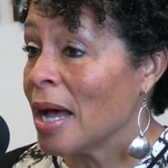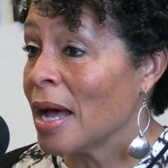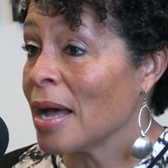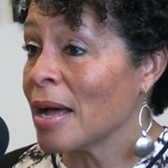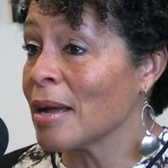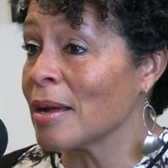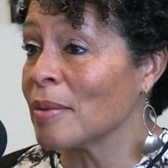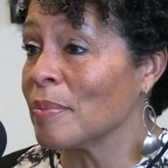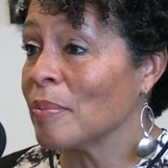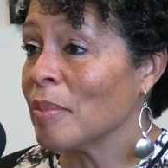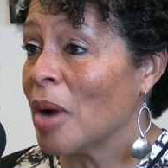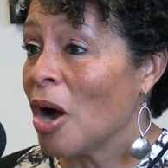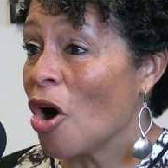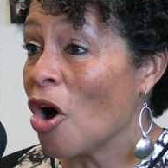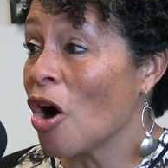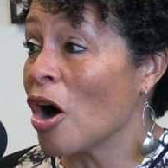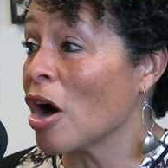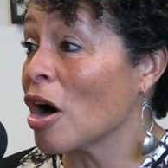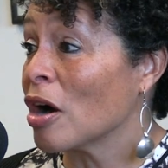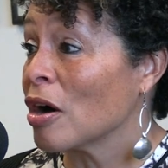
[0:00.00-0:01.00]

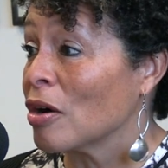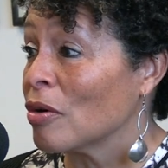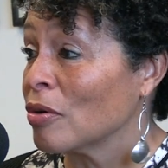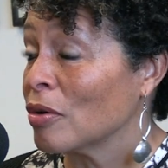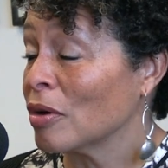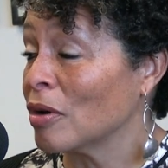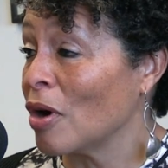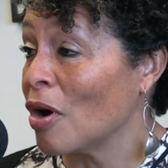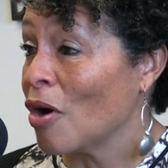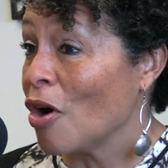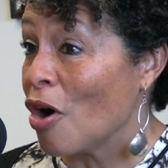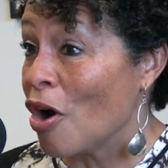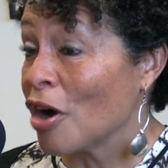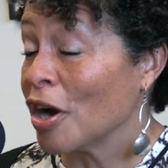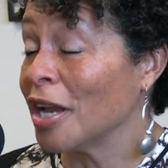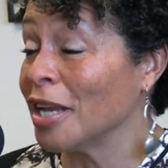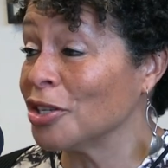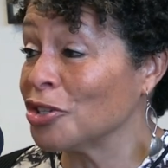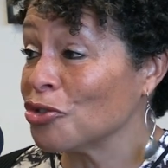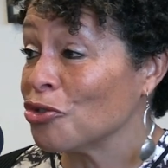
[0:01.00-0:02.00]
our
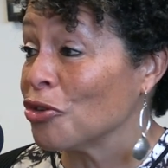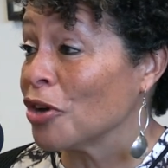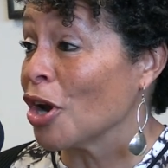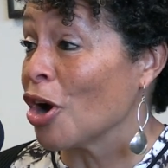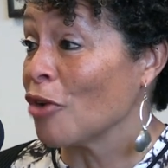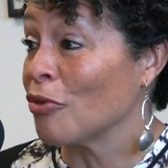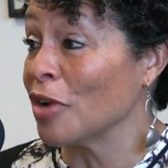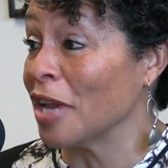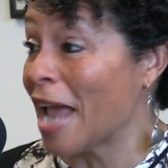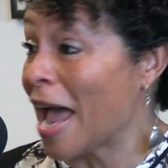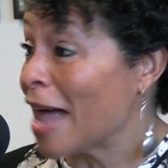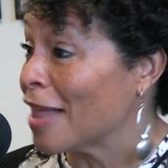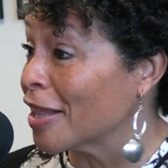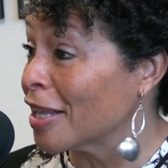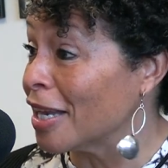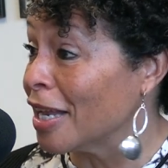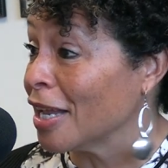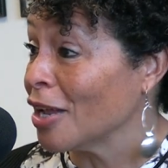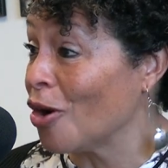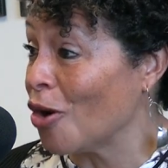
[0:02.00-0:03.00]
history, our
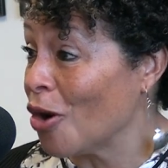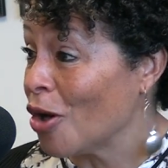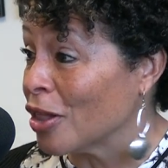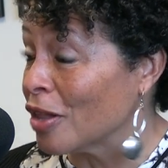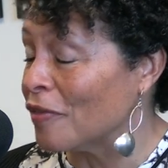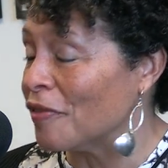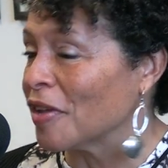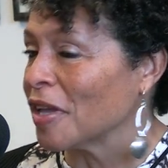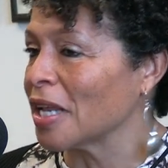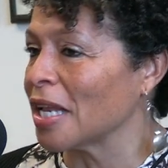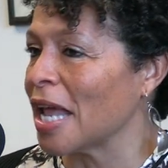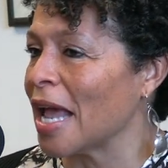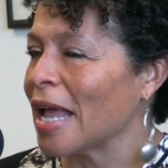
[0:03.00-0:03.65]
reality, all of it.